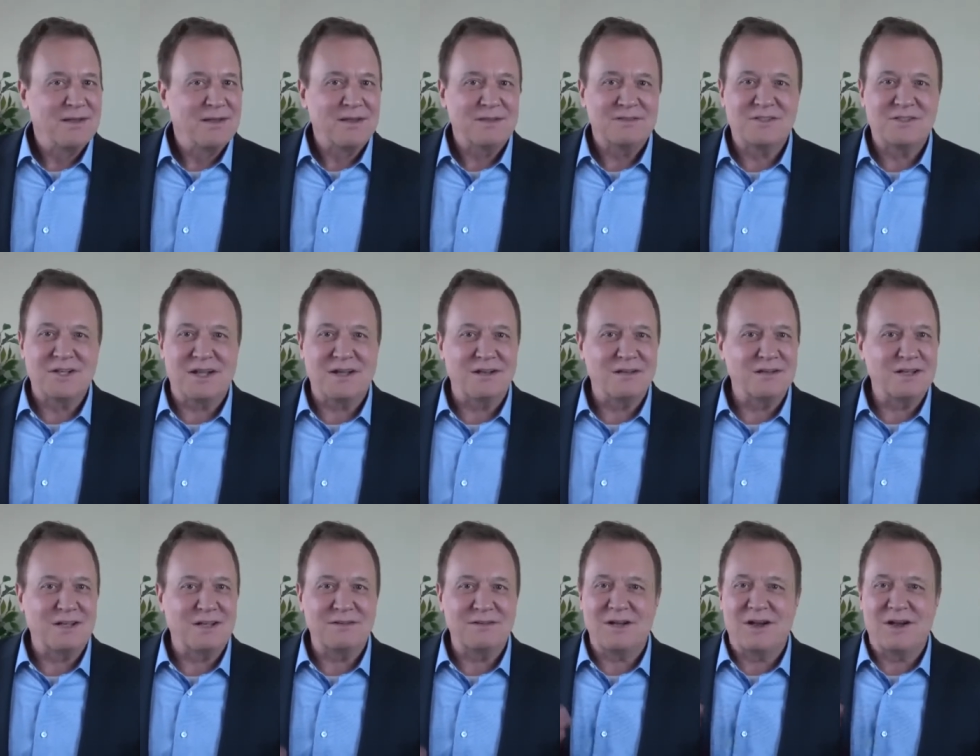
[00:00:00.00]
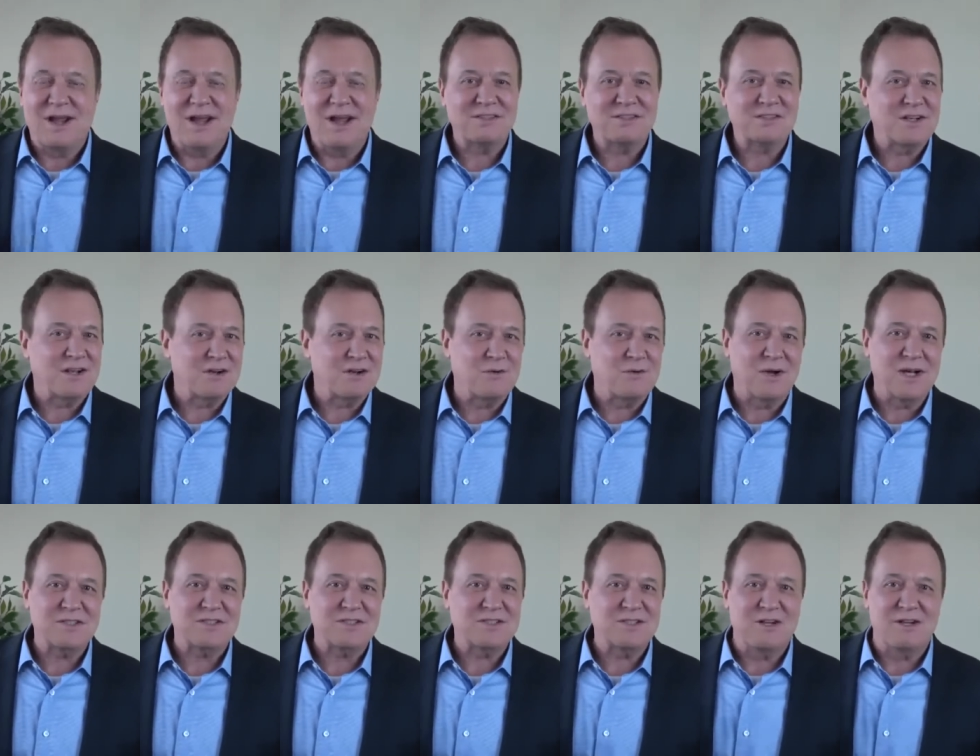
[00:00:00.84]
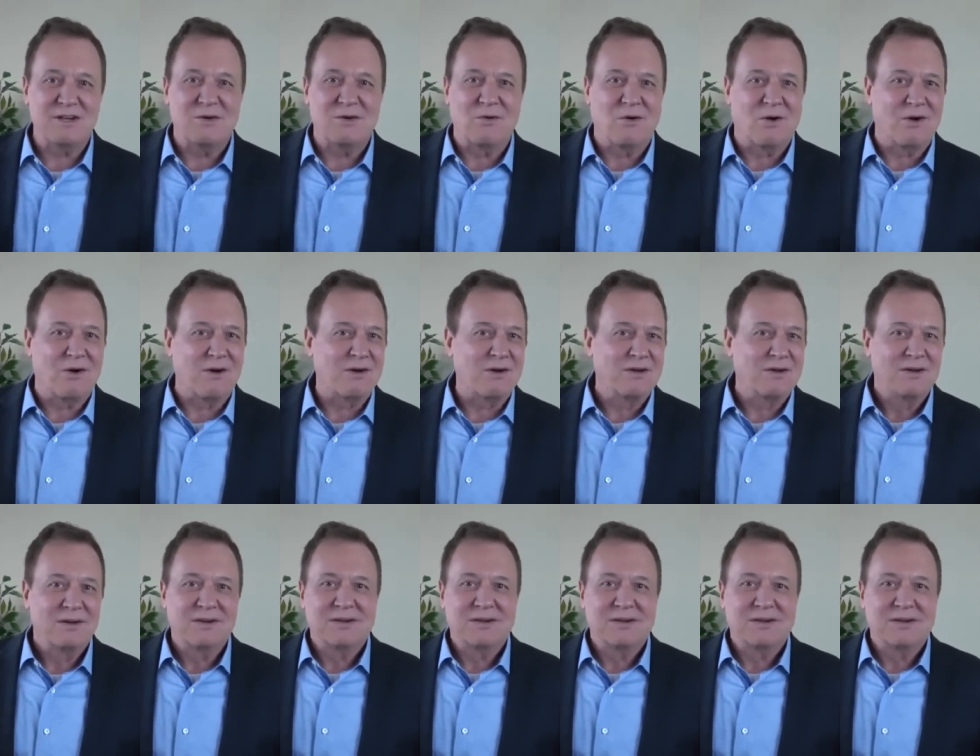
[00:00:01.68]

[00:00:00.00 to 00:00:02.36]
to ask a question or